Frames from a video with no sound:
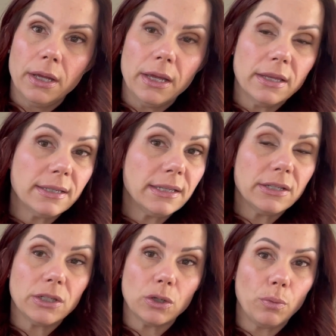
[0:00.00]
This
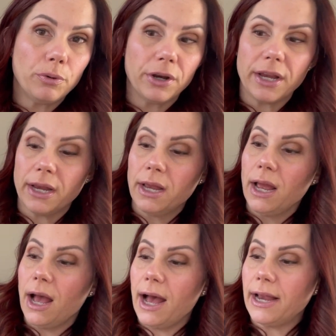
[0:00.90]
is so pretty.
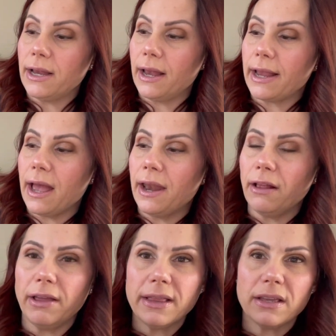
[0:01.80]
I, I And I
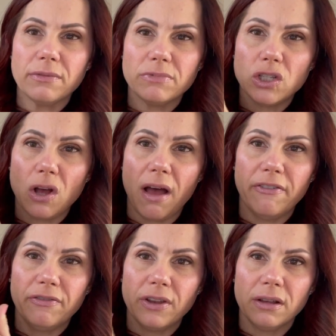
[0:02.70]
like the
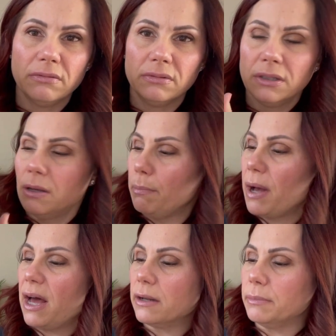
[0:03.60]
soft
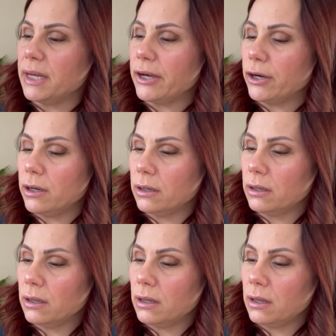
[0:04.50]
bottom here.
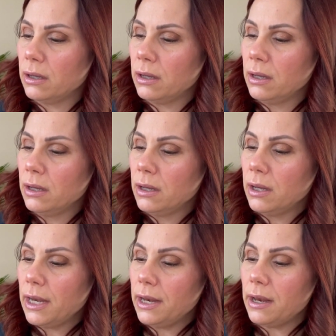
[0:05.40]

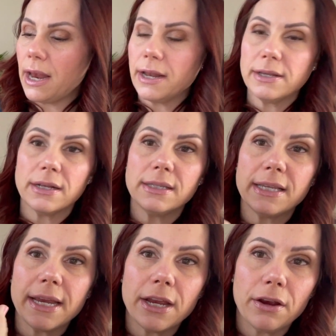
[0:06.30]
And, and it does
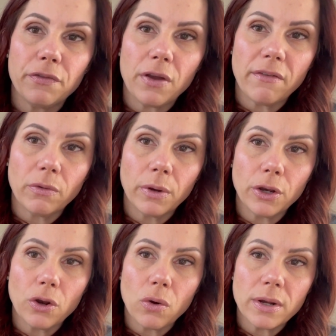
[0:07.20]
say here, if you ever want to
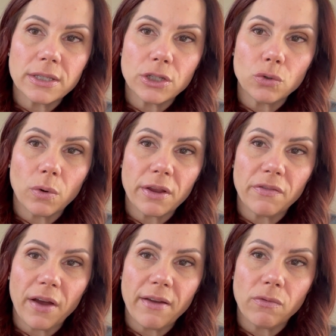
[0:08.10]
know, it's a
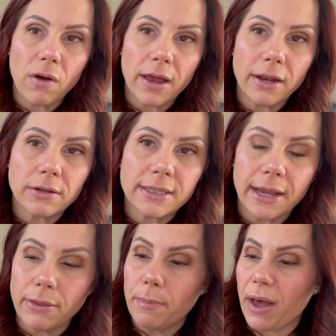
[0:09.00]
25 watt. It'll say
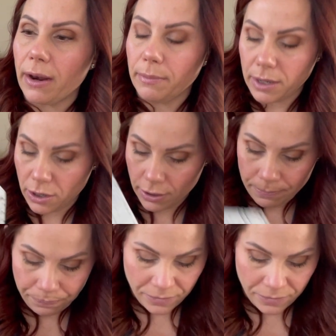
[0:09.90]
on the bottom here.